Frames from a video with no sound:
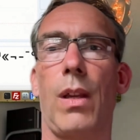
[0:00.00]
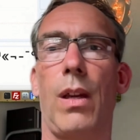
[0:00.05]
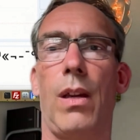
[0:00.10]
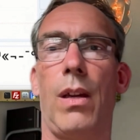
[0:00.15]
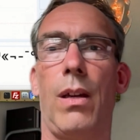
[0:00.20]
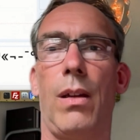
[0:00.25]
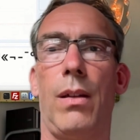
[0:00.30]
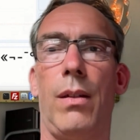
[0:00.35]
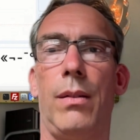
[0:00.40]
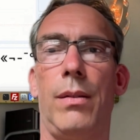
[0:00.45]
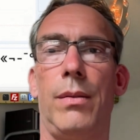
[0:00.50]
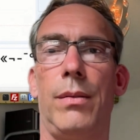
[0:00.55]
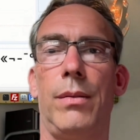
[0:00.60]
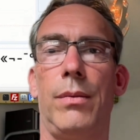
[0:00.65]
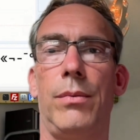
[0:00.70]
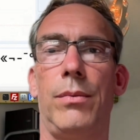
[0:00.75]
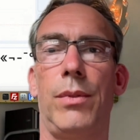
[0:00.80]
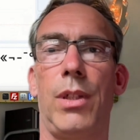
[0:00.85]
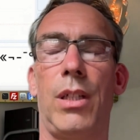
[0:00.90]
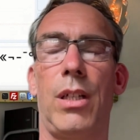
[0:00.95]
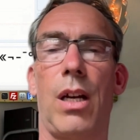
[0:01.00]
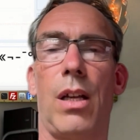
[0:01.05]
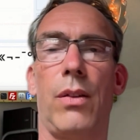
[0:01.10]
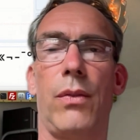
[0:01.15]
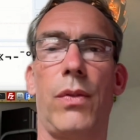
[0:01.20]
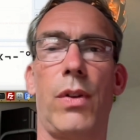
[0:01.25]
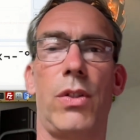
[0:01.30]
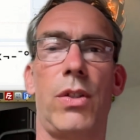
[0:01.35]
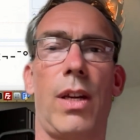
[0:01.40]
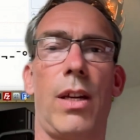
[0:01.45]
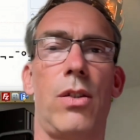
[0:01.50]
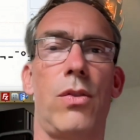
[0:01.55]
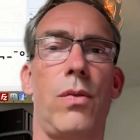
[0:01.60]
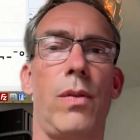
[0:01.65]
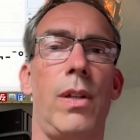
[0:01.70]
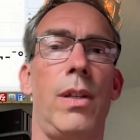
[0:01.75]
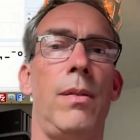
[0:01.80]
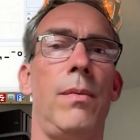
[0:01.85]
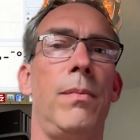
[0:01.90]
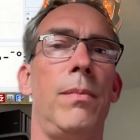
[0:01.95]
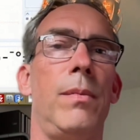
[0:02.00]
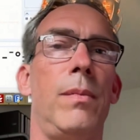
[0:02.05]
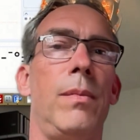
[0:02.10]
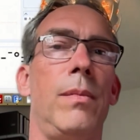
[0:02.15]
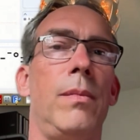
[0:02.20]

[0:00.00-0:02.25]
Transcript: the canvas actually.